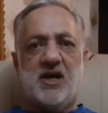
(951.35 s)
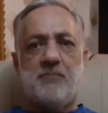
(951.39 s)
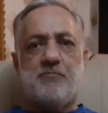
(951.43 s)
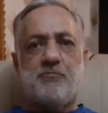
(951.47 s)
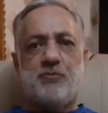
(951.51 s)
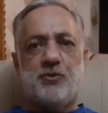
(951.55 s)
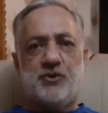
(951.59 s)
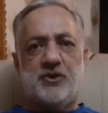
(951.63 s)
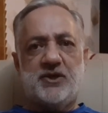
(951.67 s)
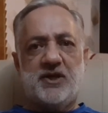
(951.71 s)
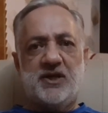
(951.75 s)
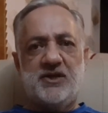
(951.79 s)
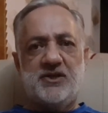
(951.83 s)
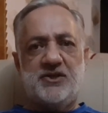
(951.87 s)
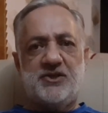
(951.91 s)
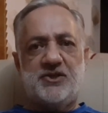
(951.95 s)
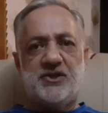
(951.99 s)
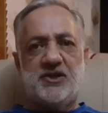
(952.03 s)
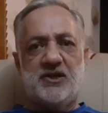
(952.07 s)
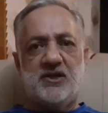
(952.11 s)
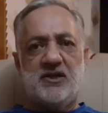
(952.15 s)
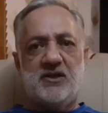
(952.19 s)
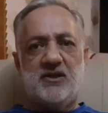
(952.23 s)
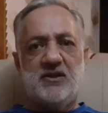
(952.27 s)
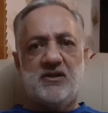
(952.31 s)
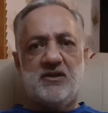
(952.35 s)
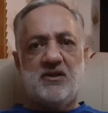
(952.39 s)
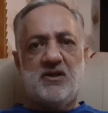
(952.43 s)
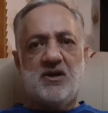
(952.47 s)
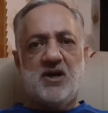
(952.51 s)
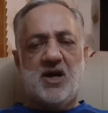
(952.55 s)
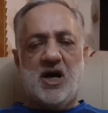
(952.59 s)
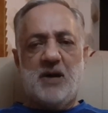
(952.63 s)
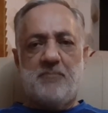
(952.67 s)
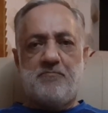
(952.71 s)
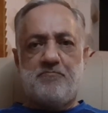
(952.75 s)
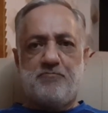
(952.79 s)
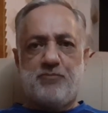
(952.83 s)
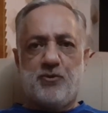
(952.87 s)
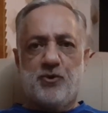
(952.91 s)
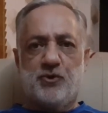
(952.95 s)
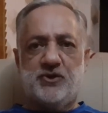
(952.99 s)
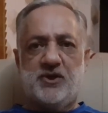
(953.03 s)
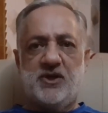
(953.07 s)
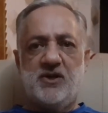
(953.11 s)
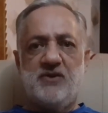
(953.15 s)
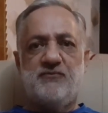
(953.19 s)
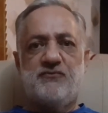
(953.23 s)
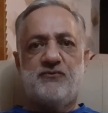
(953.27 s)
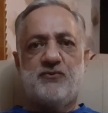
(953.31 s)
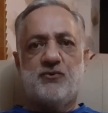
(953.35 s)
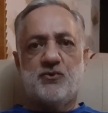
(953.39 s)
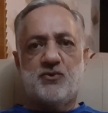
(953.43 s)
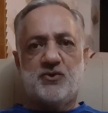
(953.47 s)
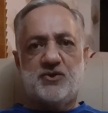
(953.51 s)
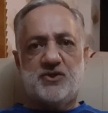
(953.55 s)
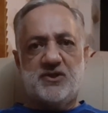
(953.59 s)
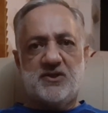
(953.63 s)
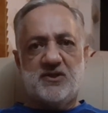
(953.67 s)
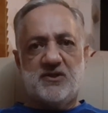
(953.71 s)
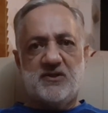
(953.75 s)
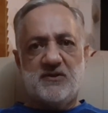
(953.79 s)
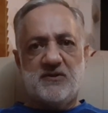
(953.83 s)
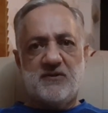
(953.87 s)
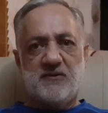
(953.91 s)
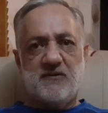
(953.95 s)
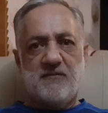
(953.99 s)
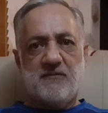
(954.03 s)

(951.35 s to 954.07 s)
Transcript: a potent force